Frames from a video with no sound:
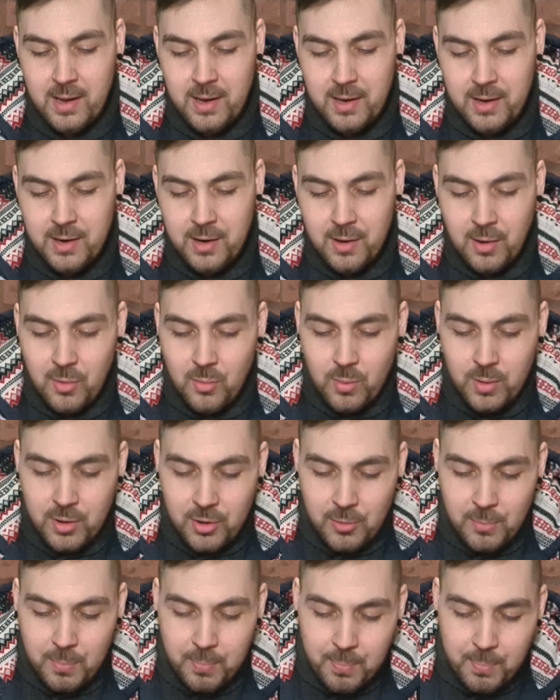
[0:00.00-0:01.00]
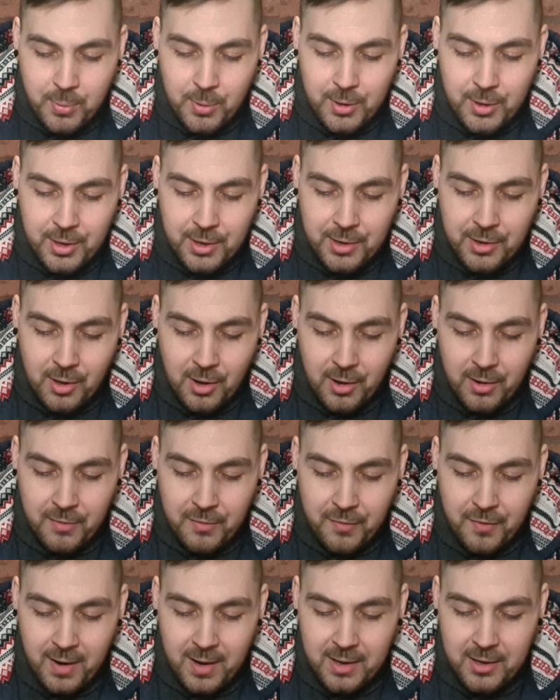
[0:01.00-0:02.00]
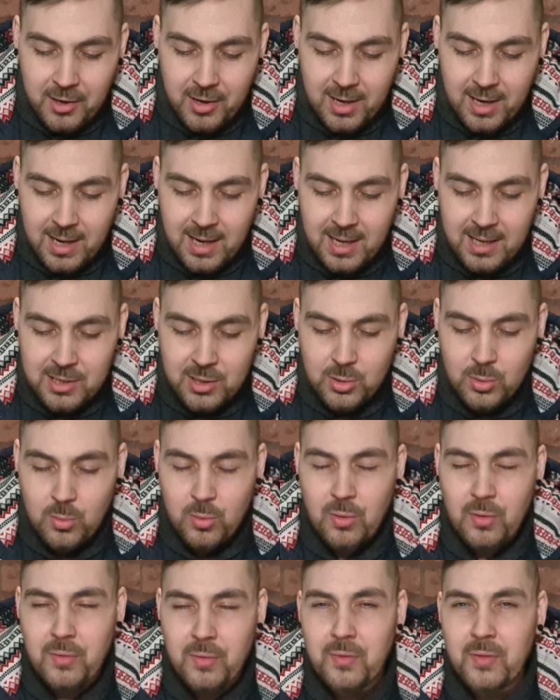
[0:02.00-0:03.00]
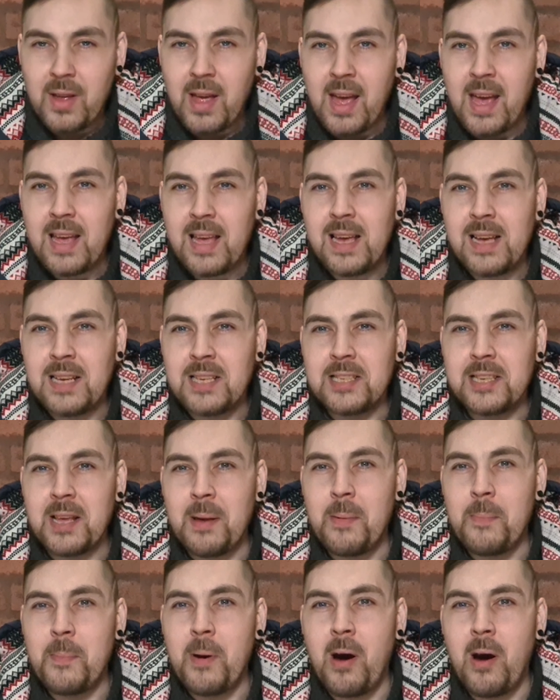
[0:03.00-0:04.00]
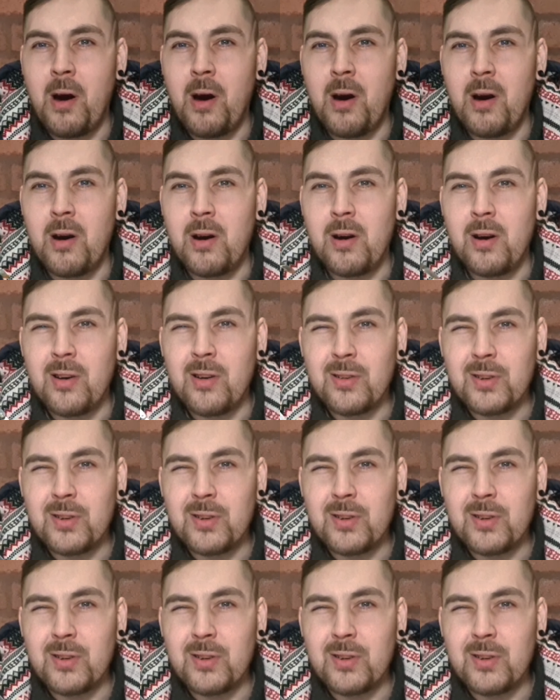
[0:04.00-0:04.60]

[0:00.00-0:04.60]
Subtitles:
when you put your knife in, you get that sort of ASMR